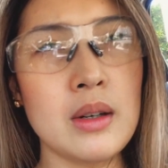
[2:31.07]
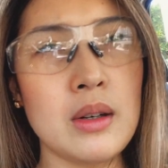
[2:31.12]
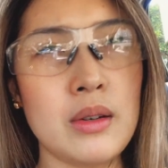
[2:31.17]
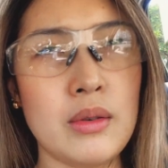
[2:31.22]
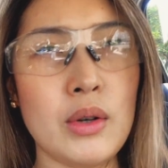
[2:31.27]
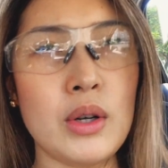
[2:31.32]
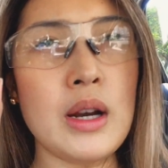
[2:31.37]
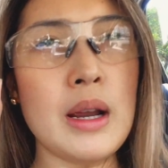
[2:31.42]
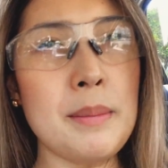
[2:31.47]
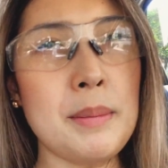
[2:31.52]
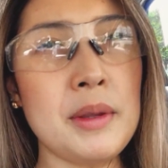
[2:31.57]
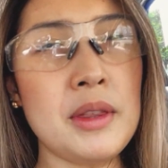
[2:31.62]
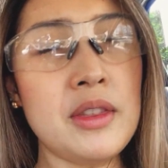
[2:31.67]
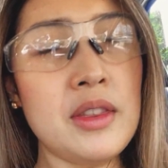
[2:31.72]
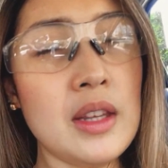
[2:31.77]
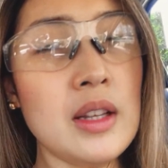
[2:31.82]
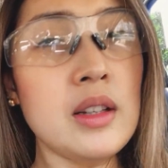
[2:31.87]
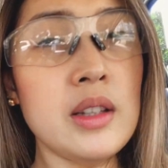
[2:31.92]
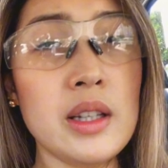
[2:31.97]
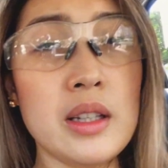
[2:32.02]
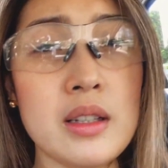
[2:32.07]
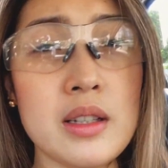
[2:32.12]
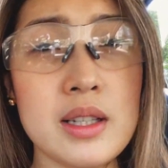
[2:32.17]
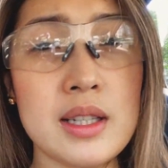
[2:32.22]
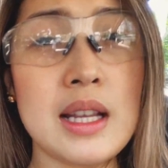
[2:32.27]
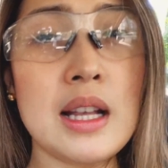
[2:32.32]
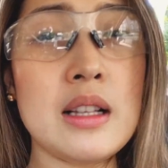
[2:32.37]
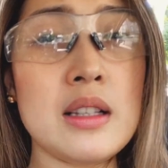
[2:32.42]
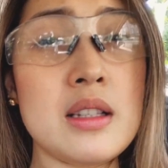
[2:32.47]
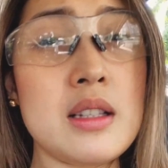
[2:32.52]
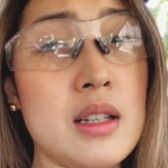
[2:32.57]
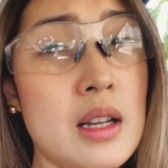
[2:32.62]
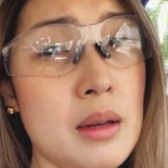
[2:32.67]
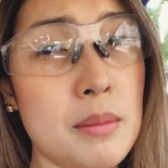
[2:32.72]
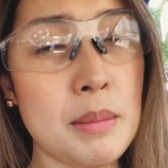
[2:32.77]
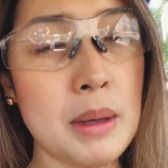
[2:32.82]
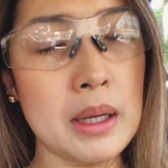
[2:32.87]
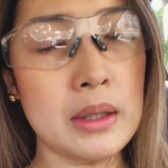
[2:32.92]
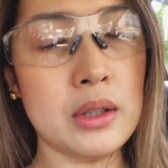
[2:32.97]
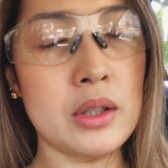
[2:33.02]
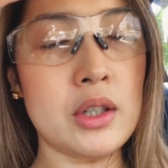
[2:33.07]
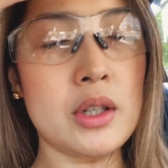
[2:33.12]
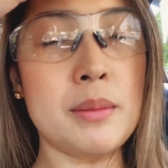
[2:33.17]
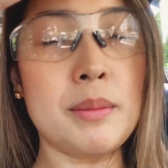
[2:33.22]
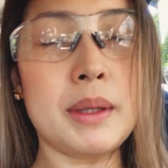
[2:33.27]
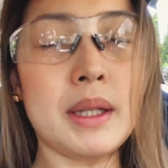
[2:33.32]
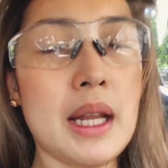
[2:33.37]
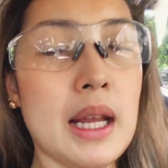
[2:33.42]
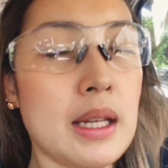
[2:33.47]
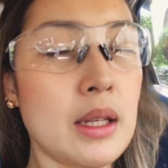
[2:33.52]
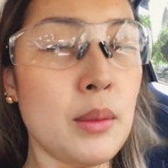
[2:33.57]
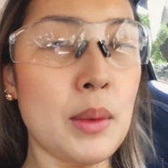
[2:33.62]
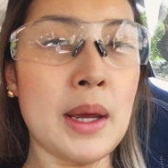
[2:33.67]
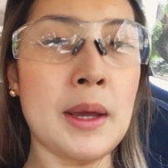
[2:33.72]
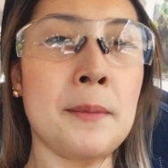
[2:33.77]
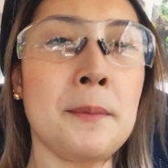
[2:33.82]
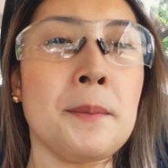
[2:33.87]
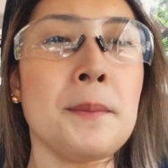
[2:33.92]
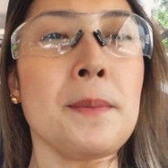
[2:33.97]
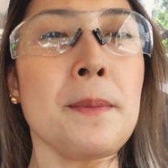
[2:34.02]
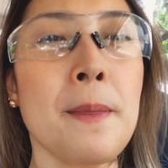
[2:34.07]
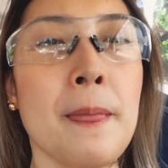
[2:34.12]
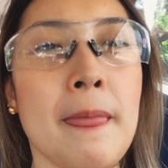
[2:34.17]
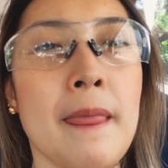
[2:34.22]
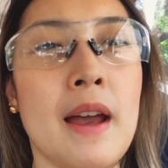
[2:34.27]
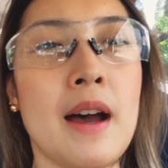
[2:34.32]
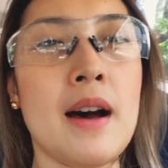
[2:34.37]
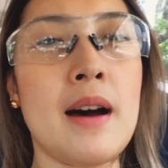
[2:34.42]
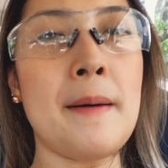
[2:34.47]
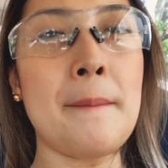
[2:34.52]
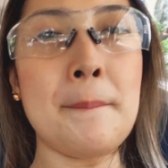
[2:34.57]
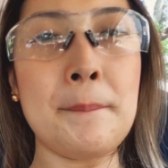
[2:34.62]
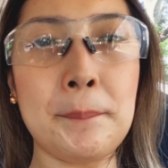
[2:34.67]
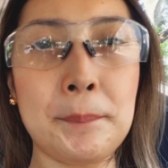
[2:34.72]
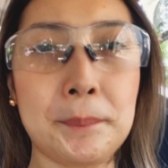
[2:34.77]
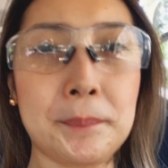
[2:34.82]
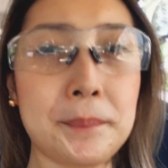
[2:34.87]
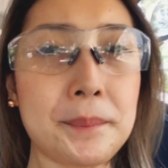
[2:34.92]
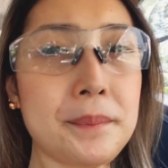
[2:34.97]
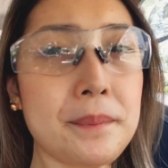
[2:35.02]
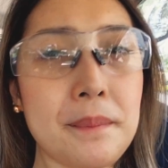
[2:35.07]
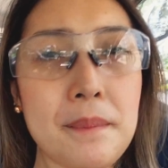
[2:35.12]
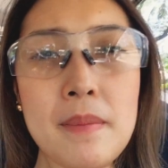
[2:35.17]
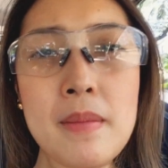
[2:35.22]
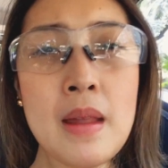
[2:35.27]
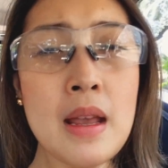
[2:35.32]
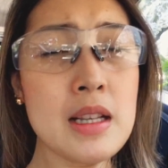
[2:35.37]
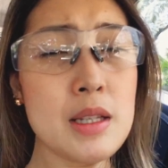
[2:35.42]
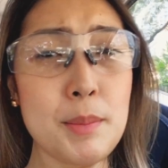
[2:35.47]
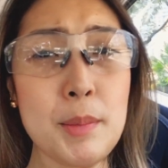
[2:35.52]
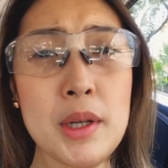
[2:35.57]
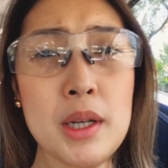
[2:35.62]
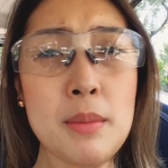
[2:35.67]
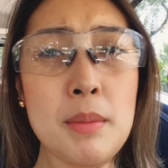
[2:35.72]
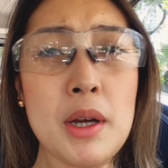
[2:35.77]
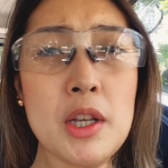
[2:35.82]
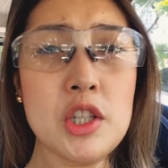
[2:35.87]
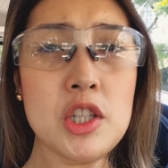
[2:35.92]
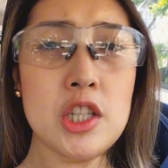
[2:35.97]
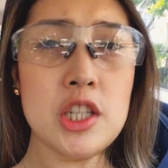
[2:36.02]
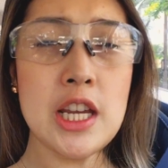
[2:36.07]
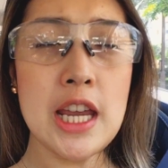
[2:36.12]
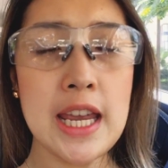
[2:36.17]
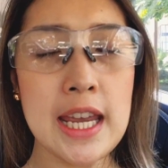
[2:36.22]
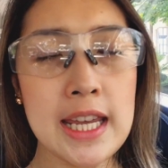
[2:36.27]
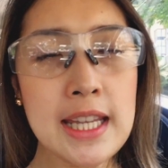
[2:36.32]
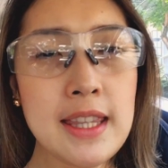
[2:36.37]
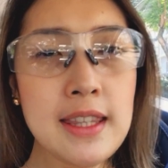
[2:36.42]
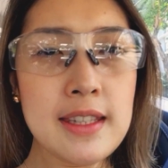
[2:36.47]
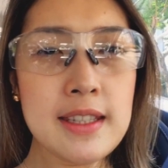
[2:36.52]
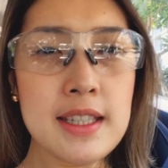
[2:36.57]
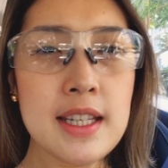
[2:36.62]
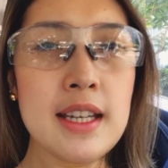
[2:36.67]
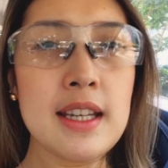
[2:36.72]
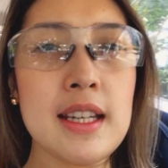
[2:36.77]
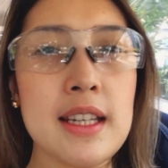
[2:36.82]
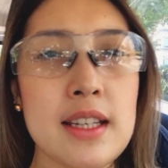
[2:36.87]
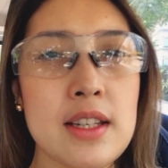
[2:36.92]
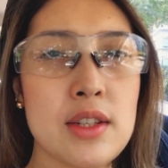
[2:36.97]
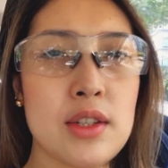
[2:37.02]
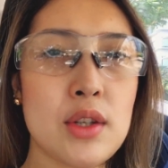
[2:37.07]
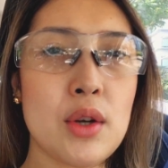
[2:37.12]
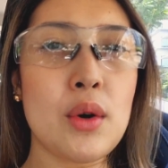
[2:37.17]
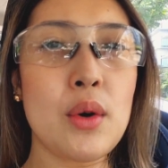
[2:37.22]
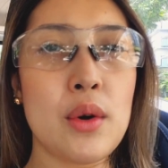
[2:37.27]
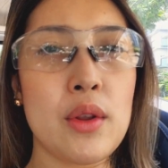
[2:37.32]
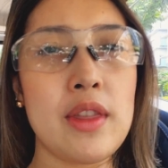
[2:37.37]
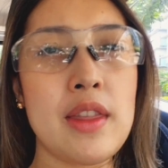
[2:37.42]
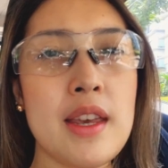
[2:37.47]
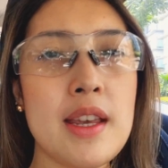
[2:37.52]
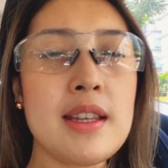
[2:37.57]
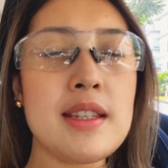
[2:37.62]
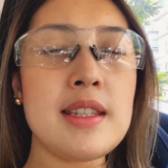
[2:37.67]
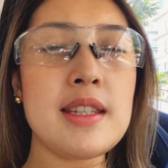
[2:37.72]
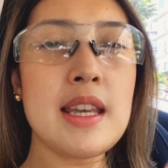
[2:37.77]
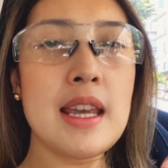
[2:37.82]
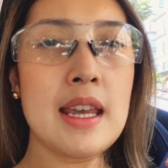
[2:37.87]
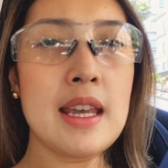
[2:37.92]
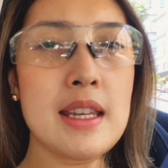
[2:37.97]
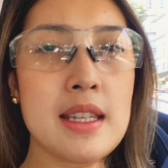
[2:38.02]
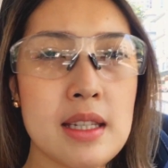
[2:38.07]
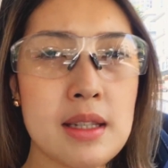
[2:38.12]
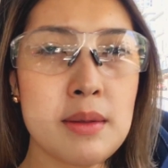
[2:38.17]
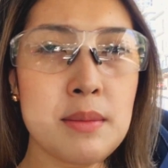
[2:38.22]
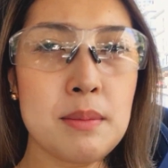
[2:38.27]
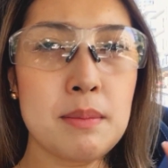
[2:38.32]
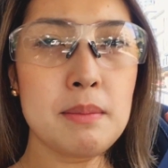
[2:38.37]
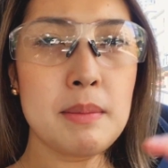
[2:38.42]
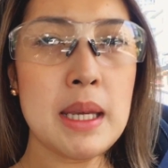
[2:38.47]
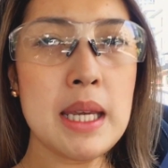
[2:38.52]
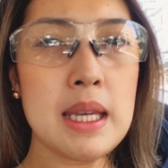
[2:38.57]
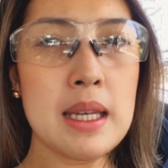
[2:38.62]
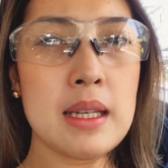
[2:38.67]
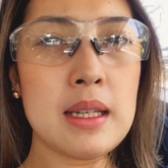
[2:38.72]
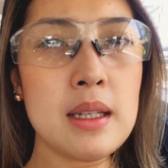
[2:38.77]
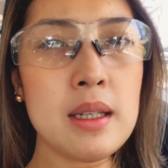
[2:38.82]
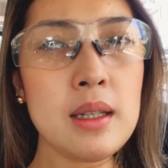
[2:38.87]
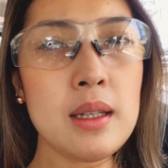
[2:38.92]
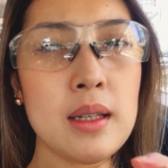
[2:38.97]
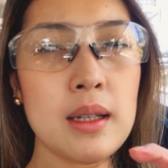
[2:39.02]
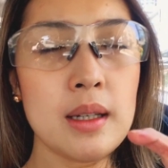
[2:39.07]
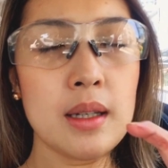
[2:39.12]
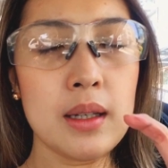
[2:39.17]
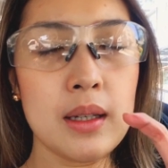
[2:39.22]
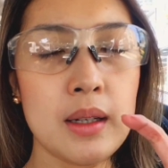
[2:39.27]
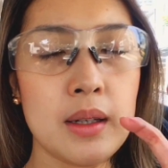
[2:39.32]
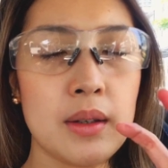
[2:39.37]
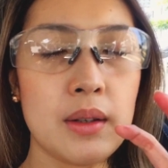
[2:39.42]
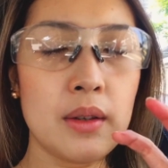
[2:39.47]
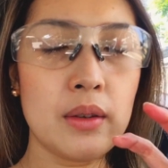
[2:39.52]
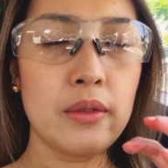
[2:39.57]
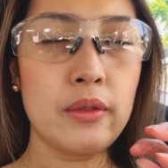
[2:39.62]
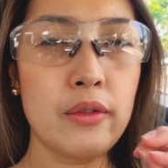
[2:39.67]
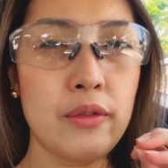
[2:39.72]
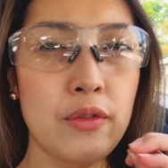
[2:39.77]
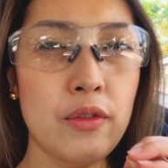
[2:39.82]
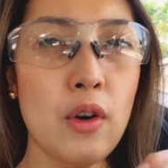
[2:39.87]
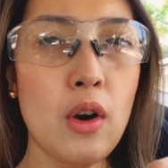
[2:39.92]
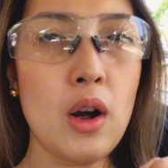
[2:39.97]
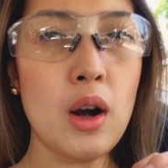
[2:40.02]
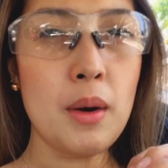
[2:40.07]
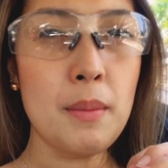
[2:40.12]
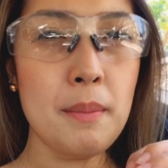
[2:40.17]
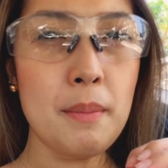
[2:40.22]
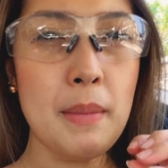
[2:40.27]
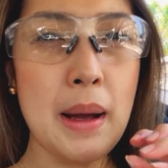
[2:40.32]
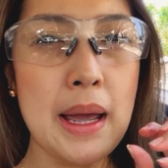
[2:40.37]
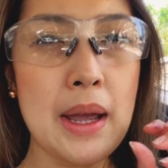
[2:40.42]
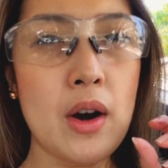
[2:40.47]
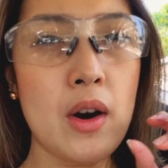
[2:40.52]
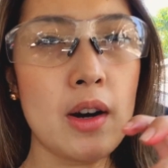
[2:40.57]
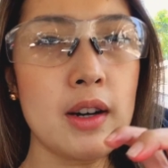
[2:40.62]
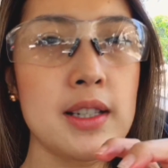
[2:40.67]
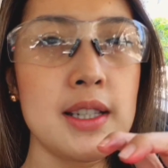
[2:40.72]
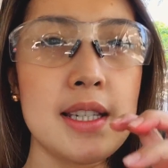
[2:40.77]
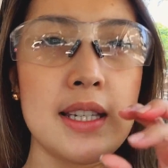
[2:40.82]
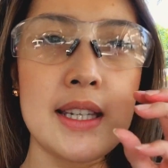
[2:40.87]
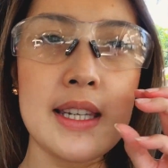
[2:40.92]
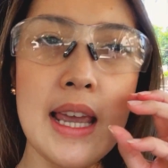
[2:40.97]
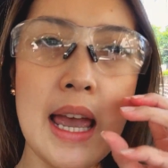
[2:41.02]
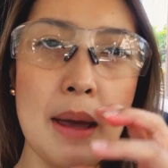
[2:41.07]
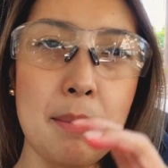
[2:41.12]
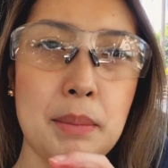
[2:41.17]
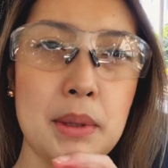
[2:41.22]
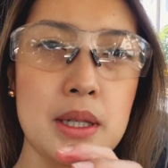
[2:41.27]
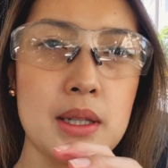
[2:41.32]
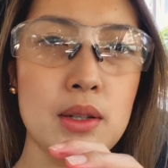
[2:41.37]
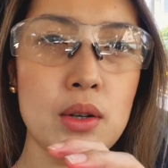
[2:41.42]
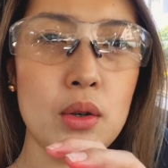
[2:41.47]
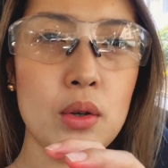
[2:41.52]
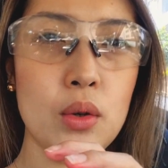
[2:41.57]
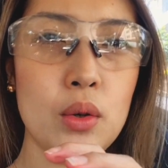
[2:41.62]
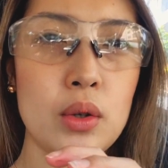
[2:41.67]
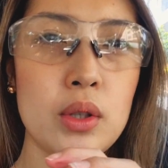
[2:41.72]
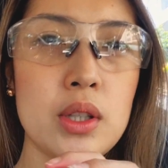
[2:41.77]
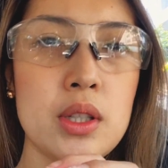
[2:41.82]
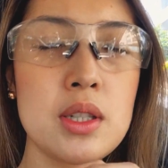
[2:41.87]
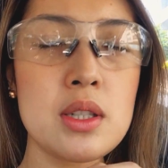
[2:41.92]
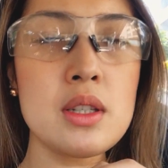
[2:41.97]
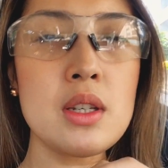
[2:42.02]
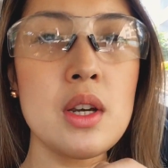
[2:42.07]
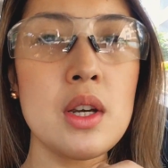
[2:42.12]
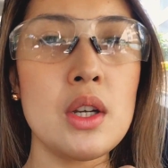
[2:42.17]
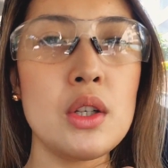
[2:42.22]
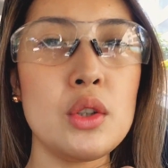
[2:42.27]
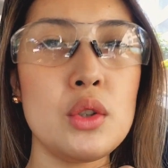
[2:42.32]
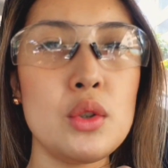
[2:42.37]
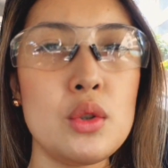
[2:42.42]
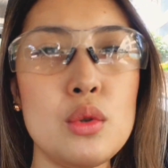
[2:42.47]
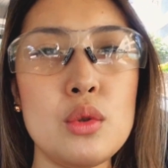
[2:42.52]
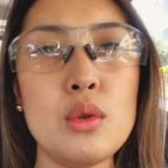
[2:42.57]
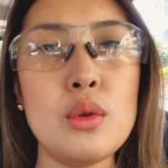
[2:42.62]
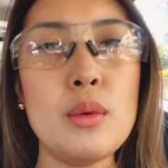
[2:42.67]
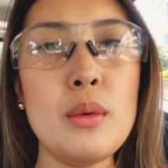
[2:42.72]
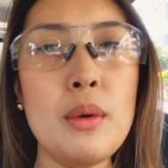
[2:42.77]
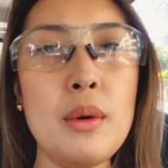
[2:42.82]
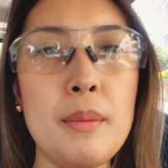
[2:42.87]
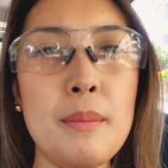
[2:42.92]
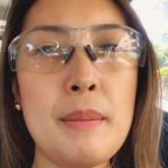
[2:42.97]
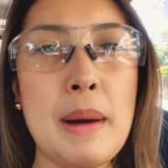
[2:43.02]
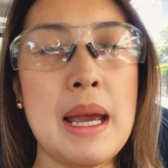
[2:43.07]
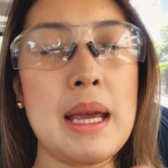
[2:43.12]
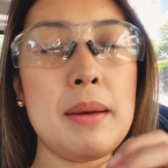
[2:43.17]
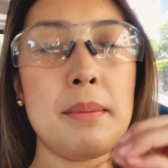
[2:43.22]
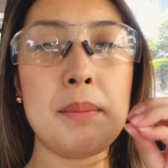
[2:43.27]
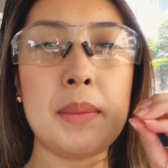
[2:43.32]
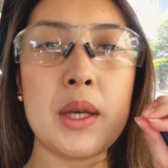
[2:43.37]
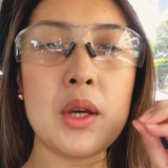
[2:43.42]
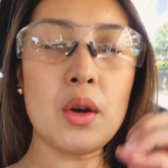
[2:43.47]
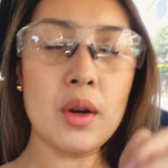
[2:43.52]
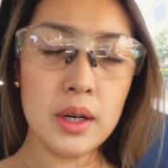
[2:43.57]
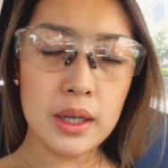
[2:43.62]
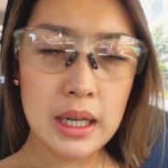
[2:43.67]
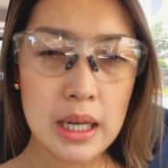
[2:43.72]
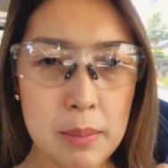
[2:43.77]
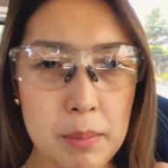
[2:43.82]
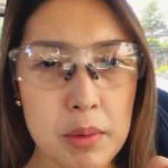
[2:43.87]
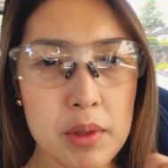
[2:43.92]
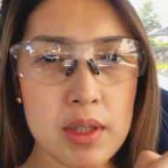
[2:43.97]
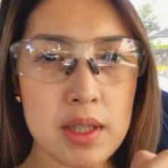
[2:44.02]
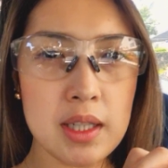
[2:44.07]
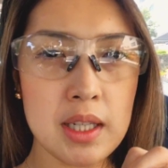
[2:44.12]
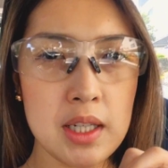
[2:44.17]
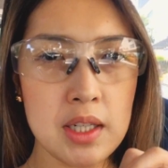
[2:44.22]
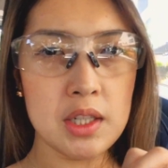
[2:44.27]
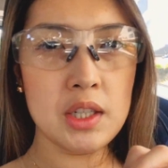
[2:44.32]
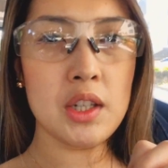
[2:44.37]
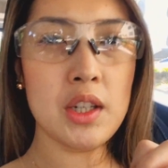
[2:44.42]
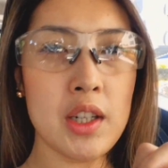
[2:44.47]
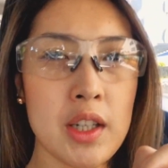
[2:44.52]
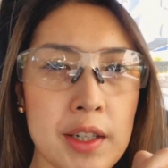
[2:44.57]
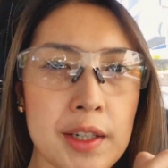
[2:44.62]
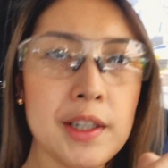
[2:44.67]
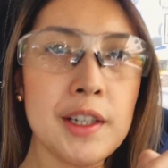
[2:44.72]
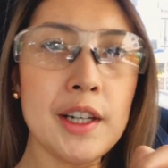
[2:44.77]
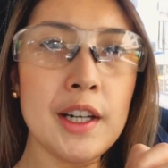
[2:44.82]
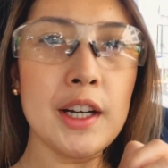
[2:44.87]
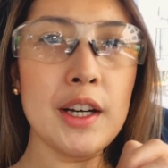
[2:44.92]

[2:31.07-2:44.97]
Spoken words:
or epithelial cells stick better. But anyway, it's pretty much it. So this is me from my RCE episodes to my PRK procedure.